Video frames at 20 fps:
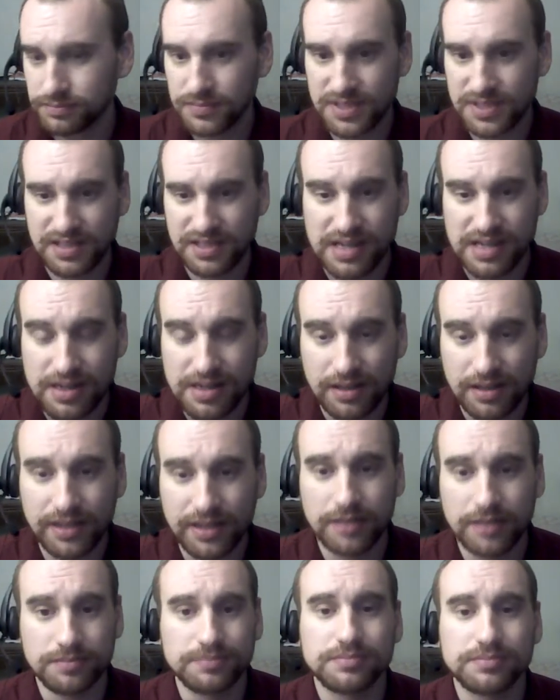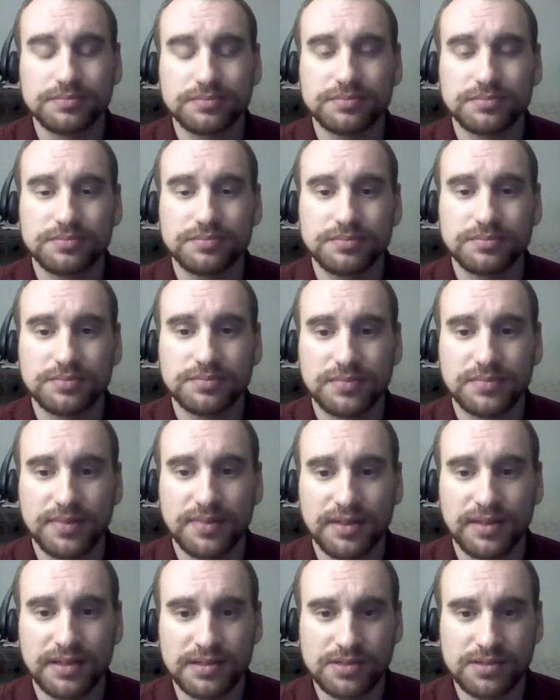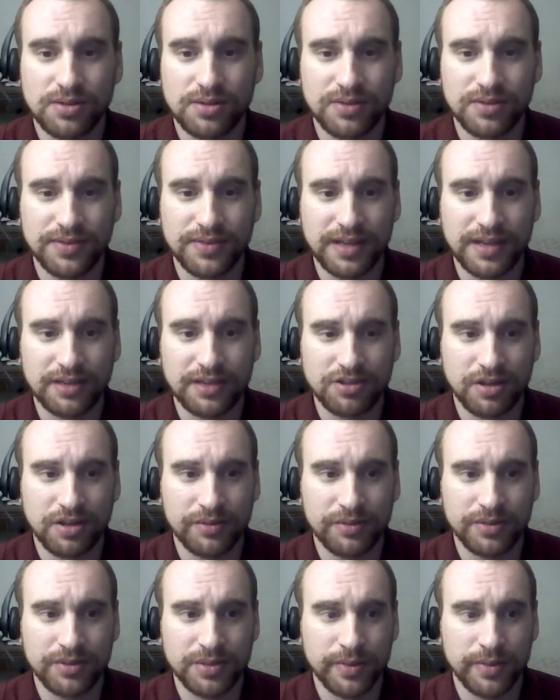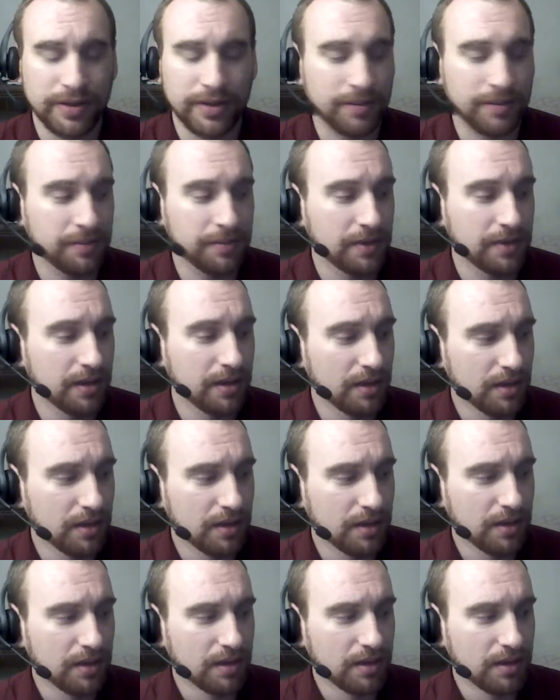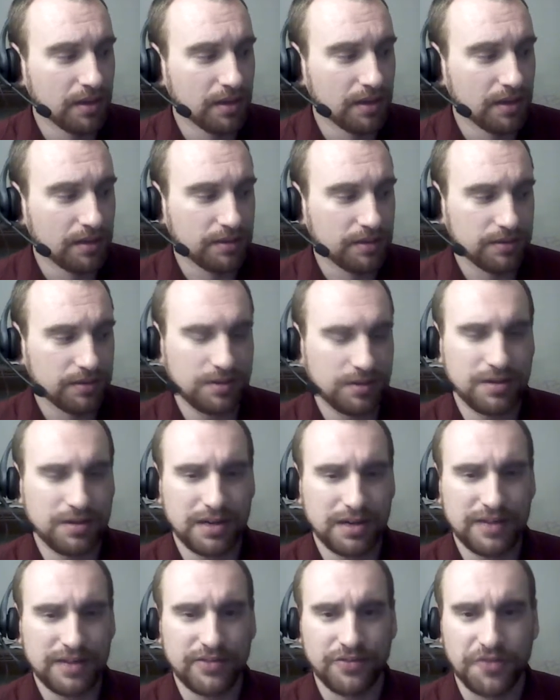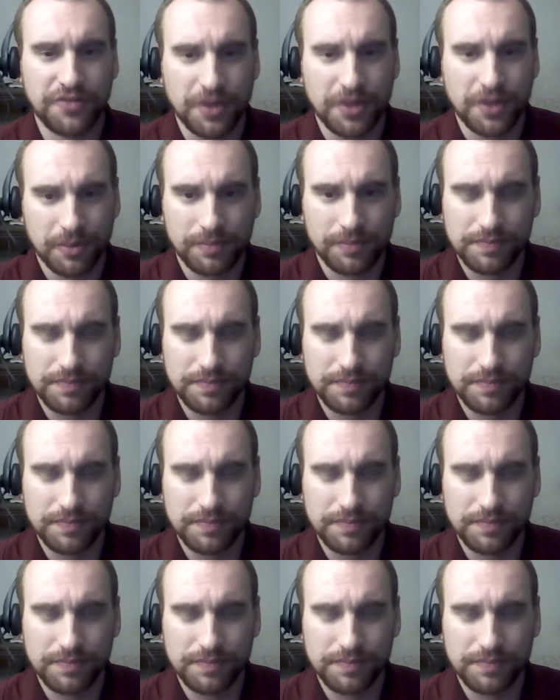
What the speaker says: Steeply is sort of in that genre as well. You're gonna have a few.